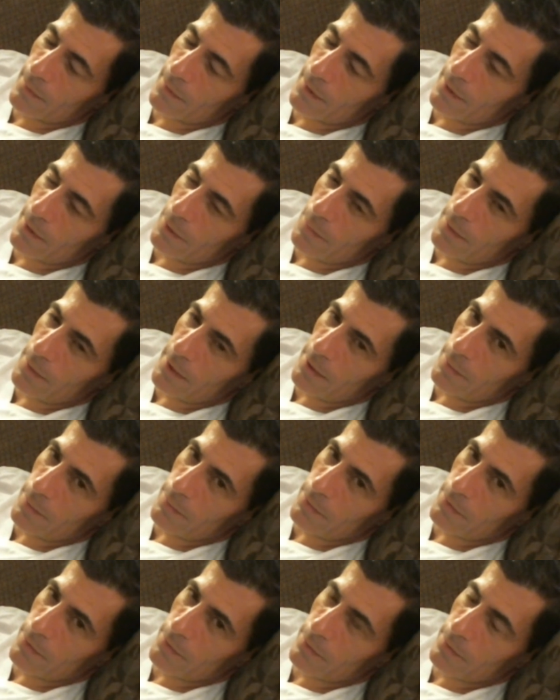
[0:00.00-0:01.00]
I hope it
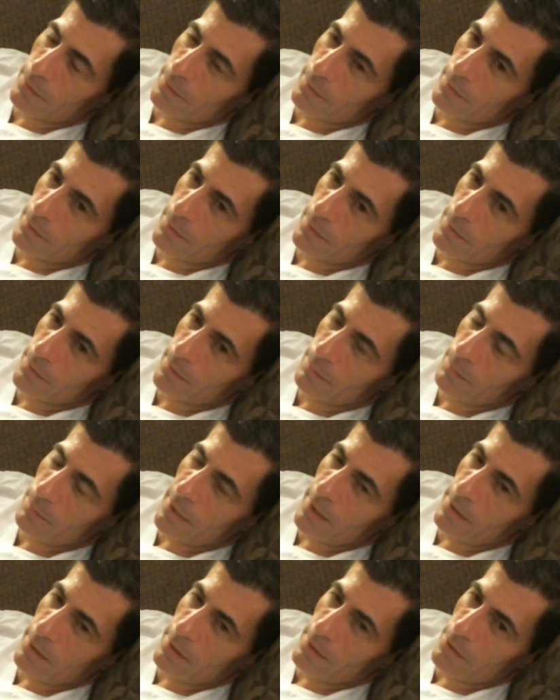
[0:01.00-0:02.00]
helps.
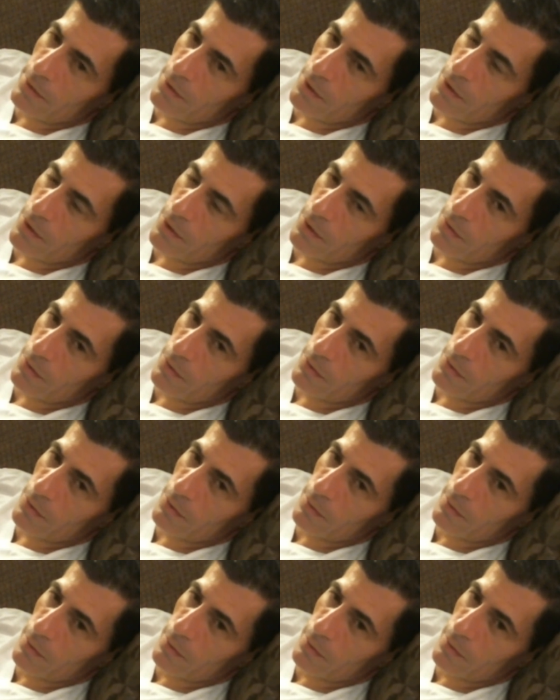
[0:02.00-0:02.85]
Make good decisions.